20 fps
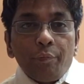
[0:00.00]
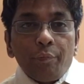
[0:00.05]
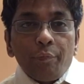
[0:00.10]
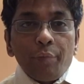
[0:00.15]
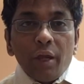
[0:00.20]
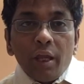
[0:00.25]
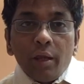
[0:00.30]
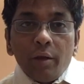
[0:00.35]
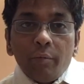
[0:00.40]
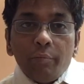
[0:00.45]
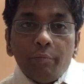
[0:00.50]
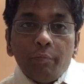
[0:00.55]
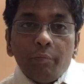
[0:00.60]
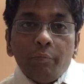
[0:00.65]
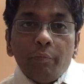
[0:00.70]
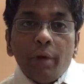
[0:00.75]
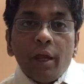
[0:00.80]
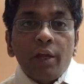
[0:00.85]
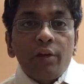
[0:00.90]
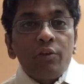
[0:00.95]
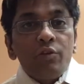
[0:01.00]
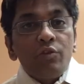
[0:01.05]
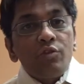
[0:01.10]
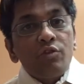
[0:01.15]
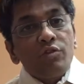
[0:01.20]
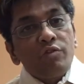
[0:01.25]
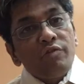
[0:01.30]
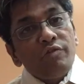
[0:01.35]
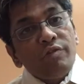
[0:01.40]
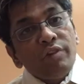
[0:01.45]

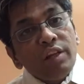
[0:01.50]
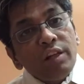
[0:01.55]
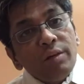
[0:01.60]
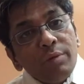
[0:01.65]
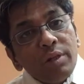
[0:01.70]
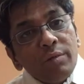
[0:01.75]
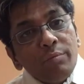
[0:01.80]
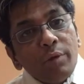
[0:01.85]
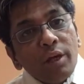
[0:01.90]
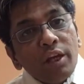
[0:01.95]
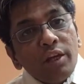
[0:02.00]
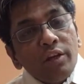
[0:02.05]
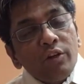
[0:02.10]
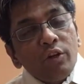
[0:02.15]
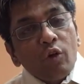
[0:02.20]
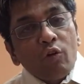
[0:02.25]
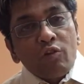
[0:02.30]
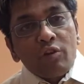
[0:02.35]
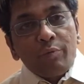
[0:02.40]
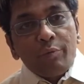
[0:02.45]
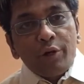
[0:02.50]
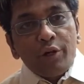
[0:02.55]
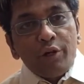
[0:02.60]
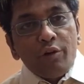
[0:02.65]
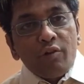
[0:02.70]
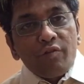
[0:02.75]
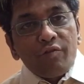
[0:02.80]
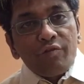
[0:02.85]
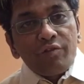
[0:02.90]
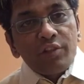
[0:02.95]
Payment will be made over a period
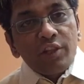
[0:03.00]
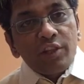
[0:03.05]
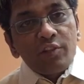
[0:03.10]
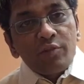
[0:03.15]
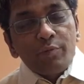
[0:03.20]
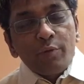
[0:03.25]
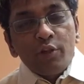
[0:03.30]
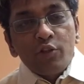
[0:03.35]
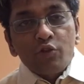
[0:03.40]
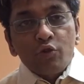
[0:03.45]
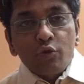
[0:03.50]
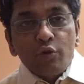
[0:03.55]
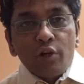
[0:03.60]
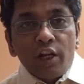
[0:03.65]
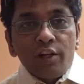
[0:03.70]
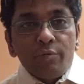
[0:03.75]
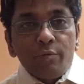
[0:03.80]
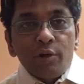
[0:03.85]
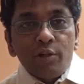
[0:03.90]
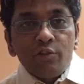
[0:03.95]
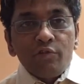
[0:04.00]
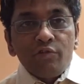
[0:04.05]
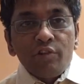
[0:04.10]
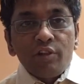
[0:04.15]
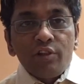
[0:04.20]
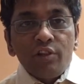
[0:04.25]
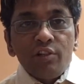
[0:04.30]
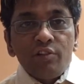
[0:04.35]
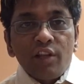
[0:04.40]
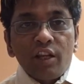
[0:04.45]
of 6 months to 9 months
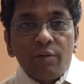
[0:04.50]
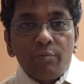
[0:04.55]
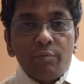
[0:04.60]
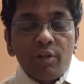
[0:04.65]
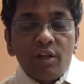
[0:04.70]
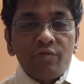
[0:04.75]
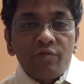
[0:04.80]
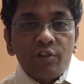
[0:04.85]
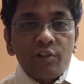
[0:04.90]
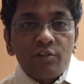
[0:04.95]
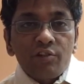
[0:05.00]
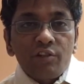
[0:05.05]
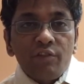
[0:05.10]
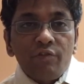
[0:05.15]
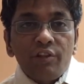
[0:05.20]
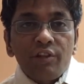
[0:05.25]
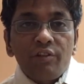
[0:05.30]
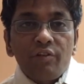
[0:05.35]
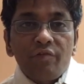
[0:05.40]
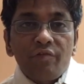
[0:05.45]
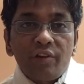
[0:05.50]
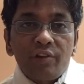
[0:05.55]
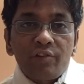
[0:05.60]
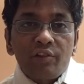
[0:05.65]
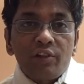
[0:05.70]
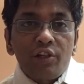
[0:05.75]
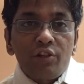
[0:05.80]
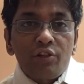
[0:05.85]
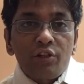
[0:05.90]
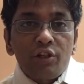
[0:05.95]
with these NBFCs giving the
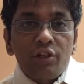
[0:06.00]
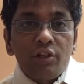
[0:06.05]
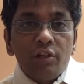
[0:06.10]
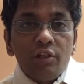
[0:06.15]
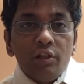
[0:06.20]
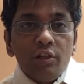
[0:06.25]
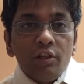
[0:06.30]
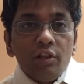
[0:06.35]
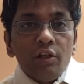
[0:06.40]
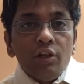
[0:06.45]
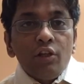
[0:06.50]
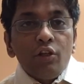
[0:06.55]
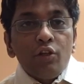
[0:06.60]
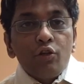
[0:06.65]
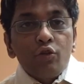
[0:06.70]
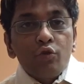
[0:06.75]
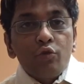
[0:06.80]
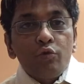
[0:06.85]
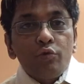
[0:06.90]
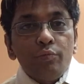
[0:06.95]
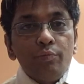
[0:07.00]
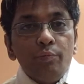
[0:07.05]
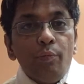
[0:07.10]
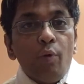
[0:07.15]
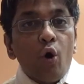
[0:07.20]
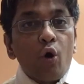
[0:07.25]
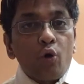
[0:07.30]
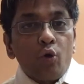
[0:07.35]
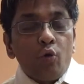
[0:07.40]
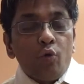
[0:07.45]
facility to
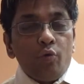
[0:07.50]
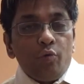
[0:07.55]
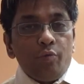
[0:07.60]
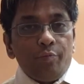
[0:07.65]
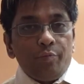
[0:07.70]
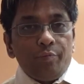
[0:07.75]
borrow.